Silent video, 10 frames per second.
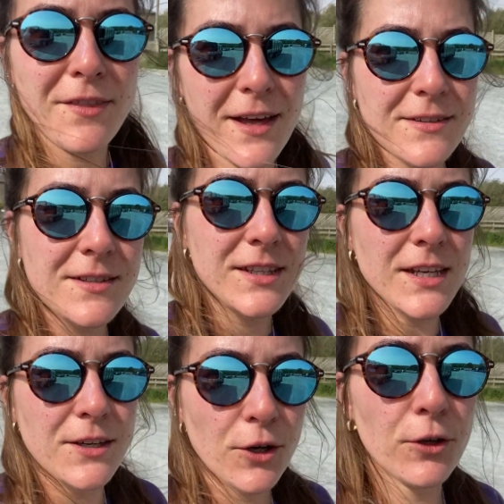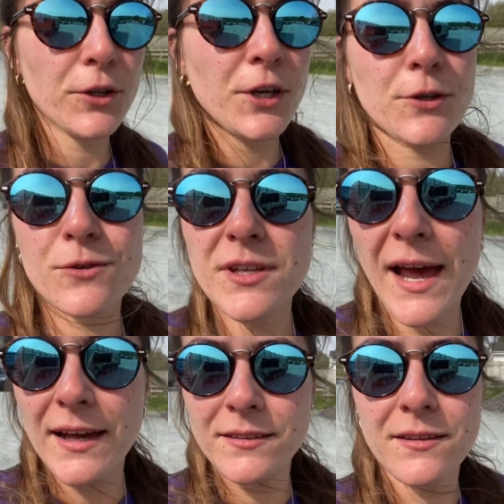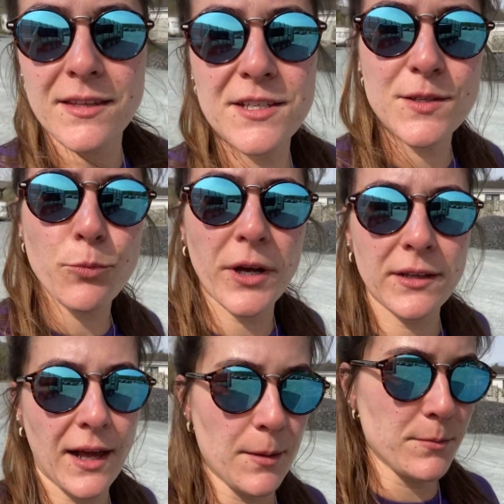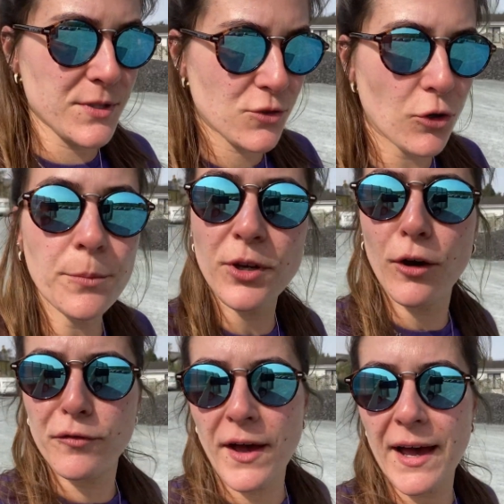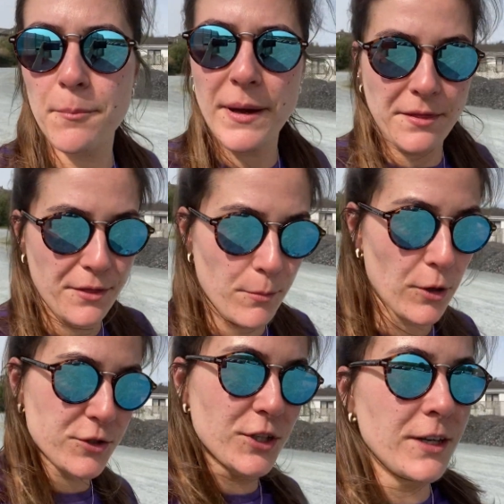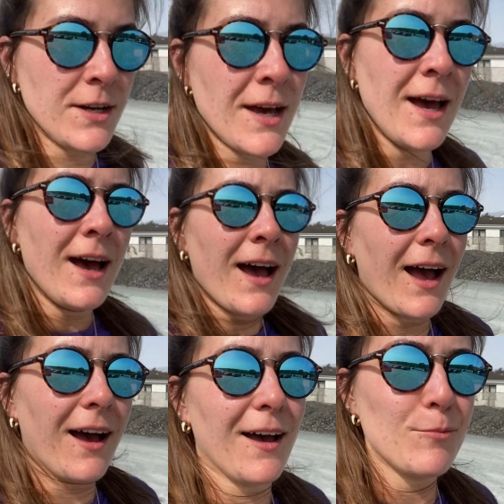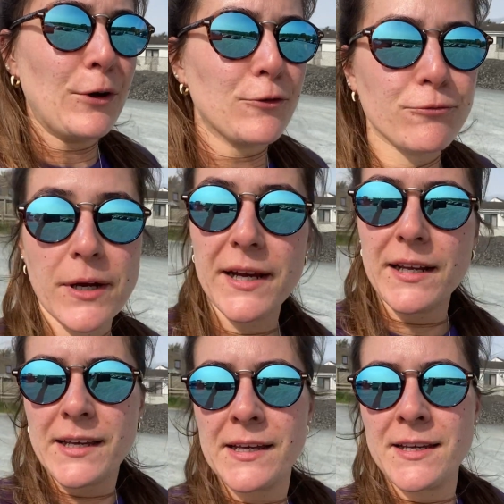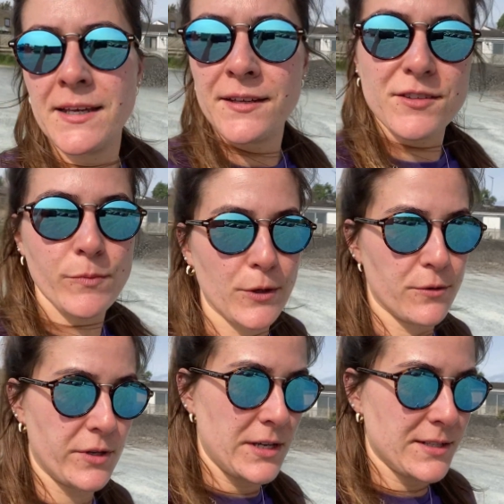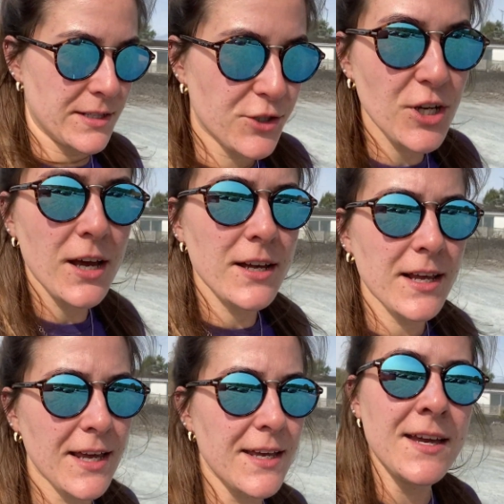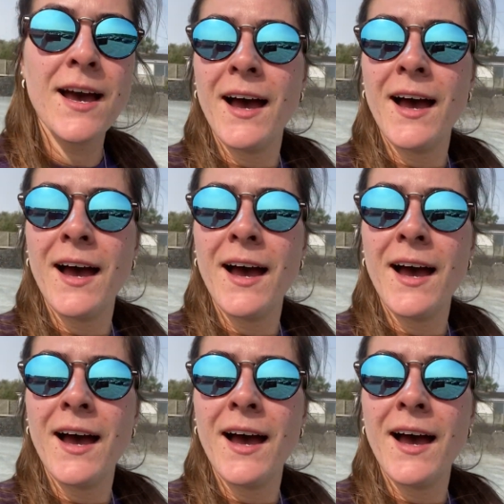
that's the cull ewes and the spring lambs dropped off at Bentham auction. Really smooth and easy journey,